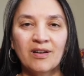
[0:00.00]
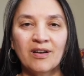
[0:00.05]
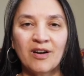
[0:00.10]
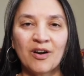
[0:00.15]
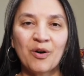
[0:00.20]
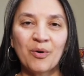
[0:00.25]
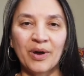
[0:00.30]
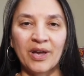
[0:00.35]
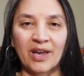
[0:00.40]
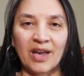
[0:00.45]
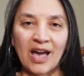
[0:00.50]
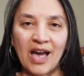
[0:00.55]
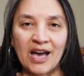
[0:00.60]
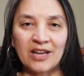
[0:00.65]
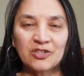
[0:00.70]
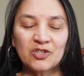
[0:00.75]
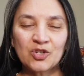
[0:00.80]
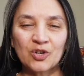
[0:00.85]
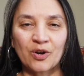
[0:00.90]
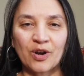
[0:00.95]
going
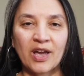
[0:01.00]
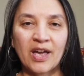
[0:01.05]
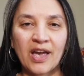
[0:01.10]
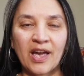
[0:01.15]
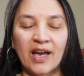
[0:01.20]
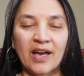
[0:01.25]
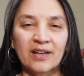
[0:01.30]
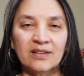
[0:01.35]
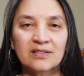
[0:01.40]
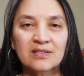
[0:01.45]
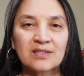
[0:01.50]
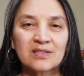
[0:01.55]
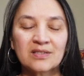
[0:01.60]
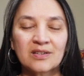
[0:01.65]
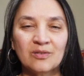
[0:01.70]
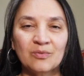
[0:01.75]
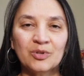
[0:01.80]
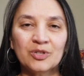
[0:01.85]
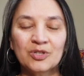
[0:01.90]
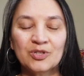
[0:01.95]
at your hands.
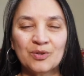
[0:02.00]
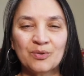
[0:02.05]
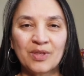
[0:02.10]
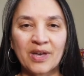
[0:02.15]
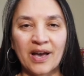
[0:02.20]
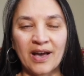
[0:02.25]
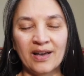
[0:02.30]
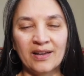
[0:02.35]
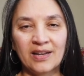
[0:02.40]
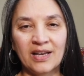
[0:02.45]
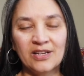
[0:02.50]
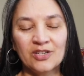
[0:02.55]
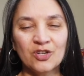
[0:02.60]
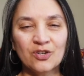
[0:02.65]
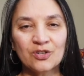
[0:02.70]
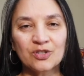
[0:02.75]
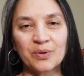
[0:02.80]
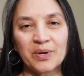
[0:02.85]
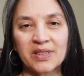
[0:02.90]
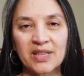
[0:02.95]
So we'll do that, and as
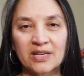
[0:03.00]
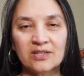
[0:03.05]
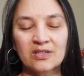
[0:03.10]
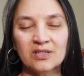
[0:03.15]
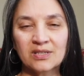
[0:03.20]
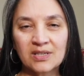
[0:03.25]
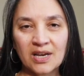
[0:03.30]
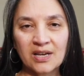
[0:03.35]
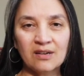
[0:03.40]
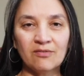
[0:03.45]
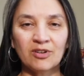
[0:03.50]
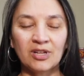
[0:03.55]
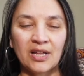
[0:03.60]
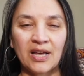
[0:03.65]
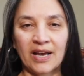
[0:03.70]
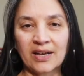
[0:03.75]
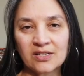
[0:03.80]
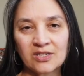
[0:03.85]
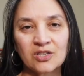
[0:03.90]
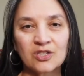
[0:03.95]
you're doing that, just kind of
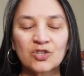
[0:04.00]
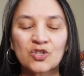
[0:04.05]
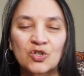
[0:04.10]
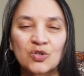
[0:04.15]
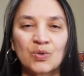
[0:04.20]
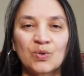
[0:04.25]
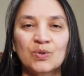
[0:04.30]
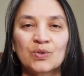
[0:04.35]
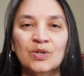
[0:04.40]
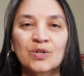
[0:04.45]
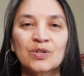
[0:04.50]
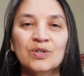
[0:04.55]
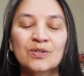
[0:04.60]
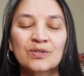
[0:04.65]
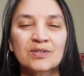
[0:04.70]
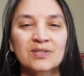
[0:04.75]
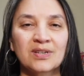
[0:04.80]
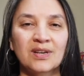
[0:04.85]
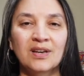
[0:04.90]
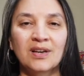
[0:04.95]
relax the
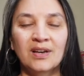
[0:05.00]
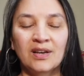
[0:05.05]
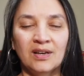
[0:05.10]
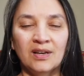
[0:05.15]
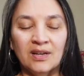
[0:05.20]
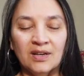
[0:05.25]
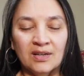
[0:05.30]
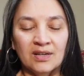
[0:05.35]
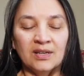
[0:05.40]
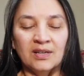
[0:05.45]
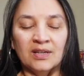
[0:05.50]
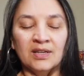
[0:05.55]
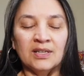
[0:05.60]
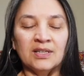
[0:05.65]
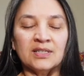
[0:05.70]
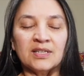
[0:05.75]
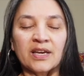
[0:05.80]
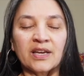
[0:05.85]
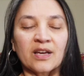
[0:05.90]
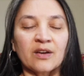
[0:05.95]
shoulders,
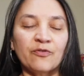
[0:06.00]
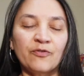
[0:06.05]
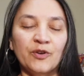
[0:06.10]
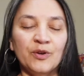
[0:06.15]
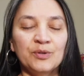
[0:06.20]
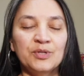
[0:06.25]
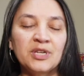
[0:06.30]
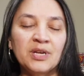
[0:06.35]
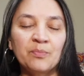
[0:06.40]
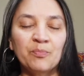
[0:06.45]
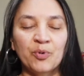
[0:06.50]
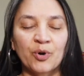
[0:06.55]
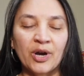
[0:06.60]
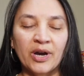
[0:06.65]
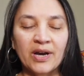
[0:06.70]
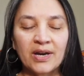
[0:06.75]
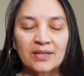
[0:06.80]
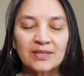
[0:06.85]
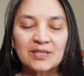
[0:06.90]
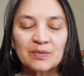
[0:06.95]
take a few deep
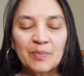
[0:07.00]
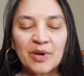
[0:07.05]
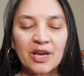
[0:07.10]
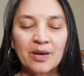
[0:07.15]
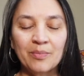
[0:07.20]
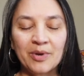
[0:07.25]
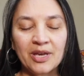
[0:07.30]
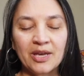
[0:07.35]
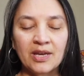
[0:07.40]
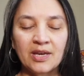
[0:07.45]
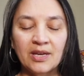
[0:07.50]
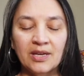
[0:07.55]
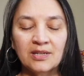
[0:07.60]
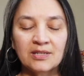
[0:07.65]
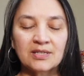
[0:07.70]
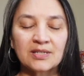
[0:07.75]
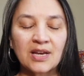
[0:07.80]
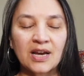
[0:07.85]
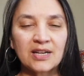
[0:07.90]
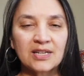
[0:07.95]
breaths maybe,
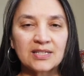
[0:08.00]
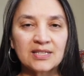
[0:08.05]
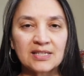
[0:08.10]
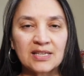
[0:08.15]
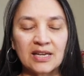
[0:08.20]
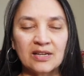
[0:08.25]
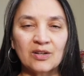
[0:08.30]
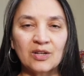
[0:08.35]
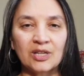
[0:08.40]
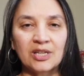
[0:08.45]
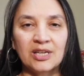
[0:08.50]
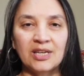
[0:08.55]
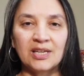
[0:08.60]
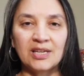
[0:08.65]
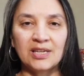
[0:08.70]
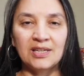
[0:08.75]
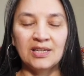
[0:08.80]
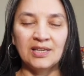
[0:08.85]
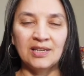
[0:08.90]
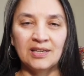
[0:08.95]
just kind of settle
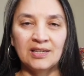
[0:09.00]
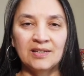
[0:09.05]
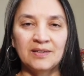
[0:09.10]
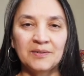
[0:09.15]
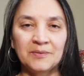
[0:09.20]
in.